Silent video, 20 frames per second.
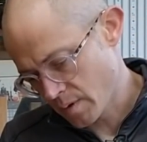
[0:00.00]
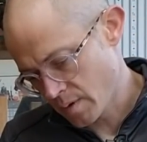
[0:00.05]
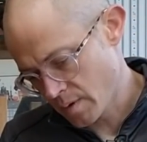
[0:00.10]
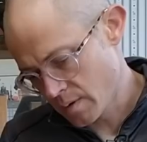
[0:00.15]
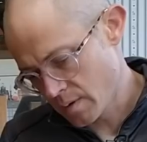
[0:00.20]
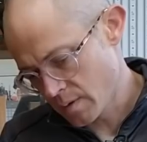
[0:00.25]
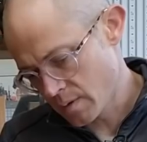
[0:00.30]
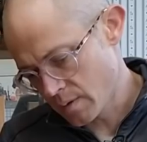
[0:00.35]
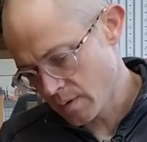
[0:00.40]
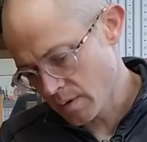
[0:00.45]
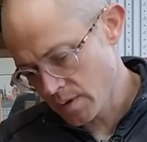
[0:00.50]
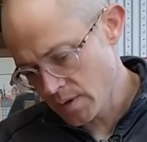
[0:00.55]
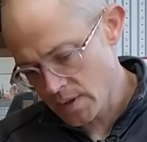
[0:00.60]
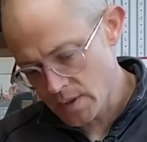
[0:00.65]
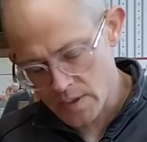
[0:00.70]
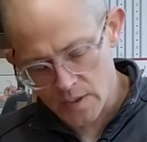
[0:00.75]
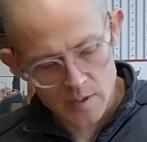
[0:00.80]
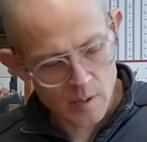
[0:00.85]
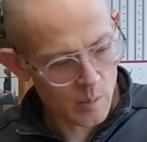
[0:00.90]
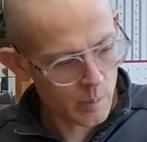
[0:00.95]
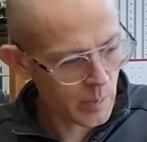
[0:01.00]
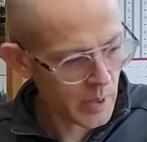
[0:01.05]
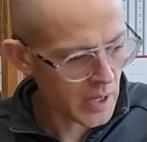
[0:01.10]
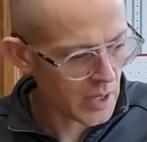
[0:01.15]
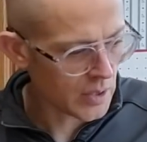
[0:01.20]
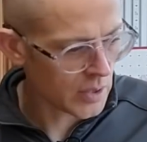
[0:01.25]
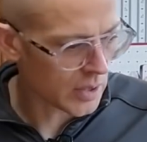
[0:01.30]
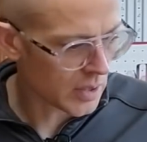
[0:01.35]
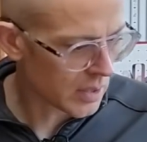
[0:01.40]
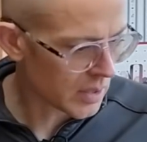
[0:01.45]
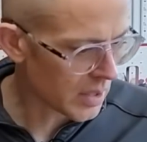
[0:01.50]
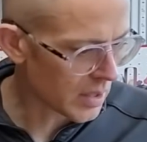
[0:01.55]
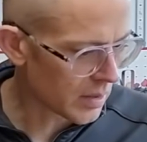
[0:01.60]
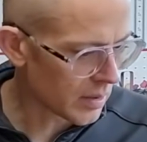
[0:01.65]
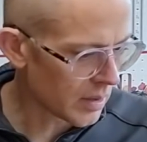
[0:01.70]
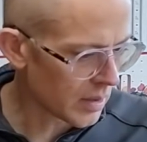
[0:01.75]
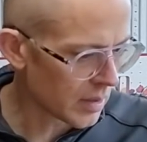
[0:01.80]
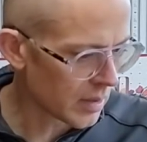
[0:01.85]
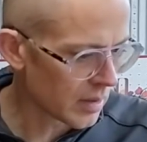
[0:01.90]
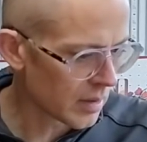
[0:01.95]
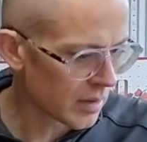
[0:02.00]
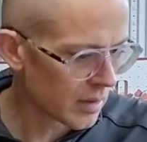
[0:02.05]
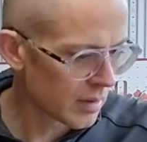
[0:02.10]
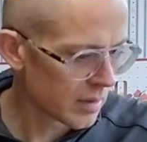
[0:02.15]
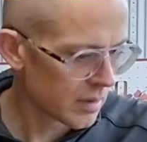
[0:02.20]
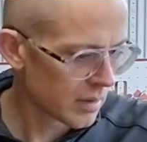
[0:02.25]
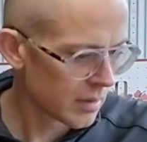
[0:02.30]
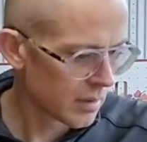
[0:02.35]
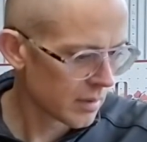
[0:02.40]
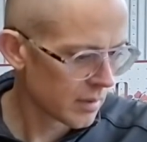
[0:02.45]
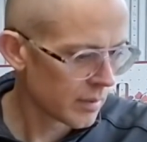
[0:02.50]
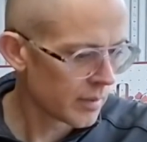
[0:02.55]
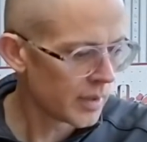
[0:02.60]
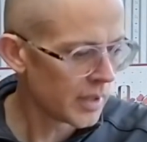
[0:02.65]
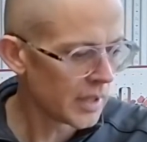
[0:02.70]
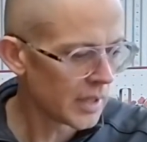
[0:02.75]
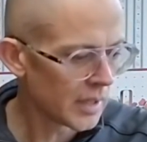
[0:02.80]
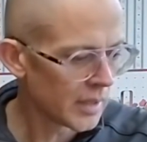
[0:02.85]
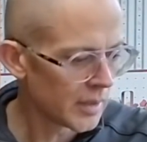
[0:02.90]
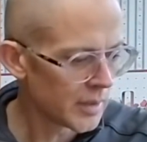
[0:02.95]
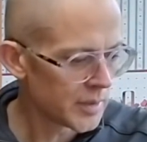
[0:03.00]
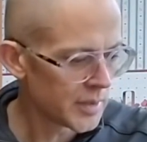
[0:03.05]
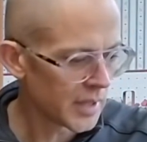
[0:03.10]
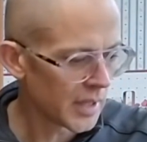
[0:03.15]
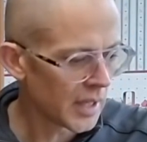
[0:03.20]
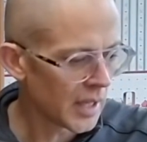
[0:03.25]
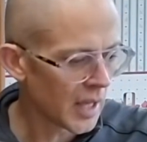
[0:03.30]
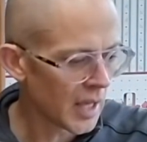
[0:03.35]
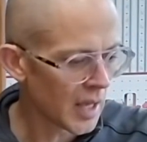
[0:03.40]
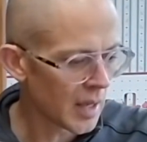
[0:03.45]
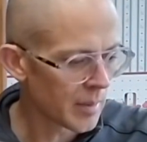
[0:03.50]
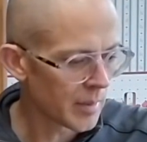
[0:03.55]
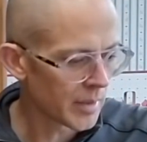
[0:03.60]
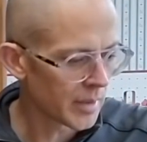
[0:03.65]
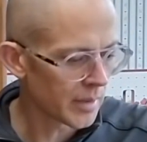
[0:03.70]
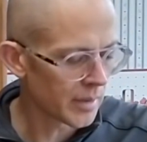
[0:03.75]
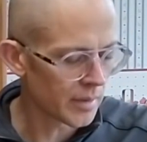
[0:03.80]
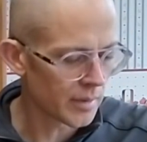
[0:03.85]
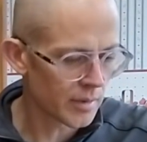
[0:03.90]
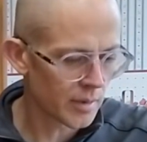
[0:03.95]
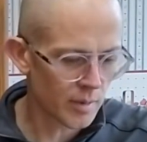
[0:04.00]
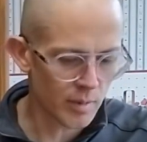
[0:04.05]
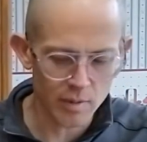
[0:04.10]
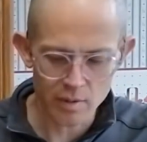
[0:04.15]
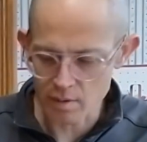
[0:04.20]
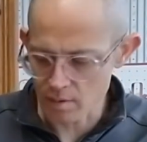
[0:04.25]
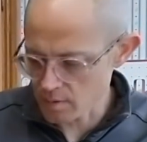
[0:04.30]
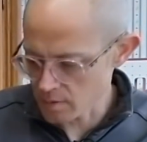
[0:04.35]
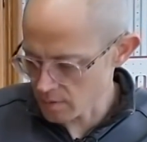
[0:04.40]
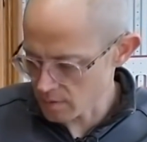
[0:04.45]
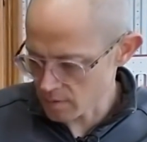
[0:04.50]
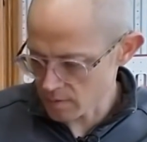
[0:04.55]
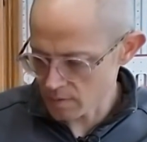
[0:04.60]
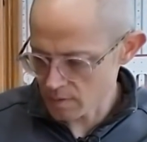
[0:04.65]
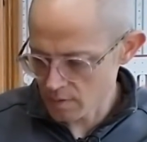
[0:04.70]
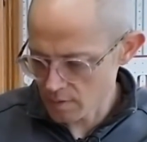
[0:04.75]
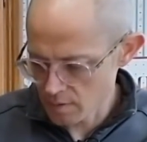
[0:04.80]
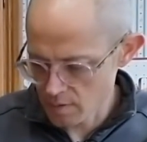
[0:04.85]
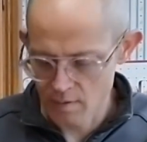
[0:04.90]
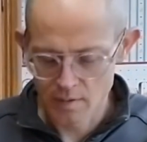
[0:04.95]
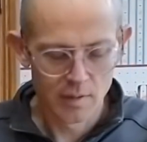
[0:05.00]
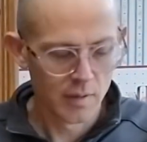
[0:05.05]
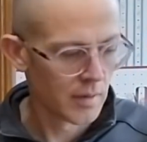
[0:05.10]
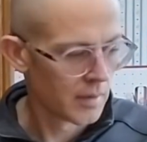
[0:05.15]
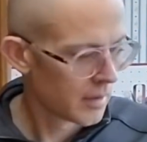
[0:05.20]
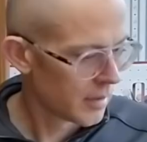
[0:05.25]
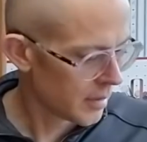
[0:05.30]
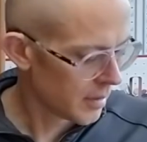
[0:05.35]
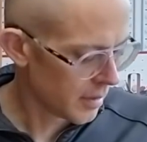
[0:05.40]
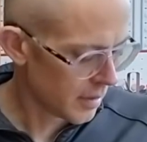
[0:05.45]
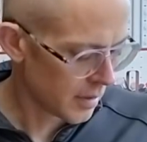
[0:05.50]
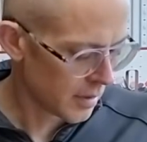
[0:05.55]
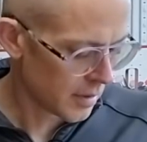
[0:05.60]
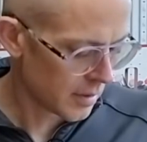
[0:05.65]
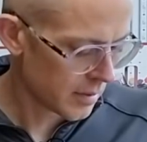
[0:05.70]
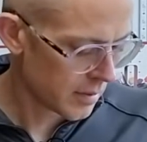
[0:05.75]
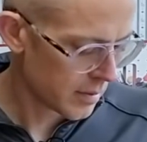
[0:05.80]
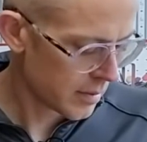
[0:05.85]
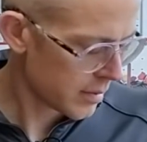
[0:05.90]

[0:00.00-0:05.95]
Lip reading: Well, Lucy's so patient down here. We need a Lucy cam in the little corner, you know.